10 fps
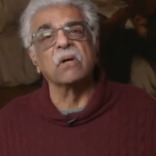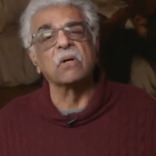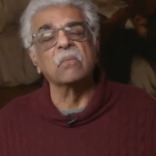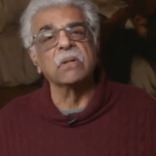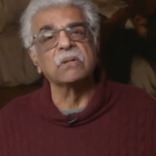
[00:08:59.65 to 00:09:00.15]

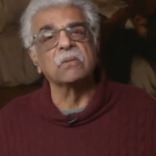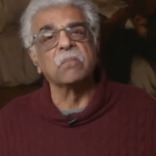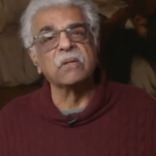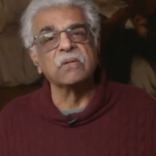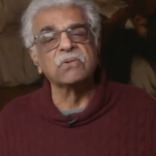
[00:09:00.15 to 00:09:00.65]
committed
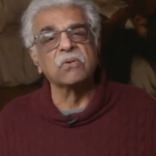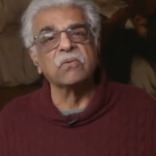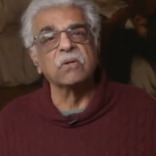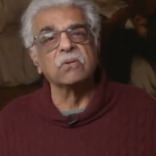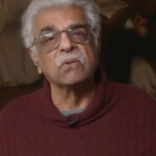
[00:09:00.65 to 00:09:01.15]
by the
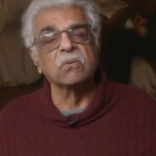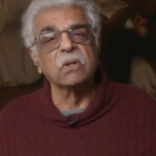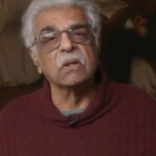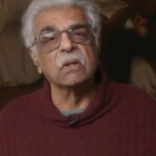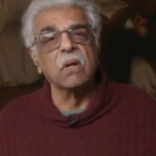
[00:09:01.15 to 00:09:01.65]
Soviet
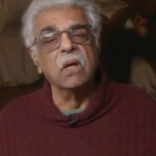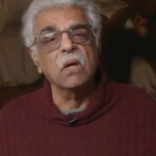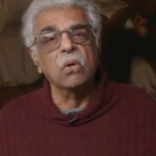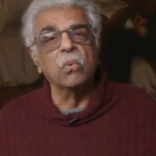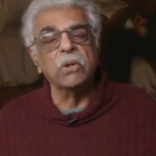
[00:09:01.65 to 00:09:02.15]
Union,
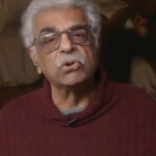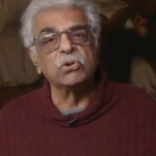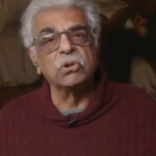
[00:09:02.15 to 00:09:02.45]
which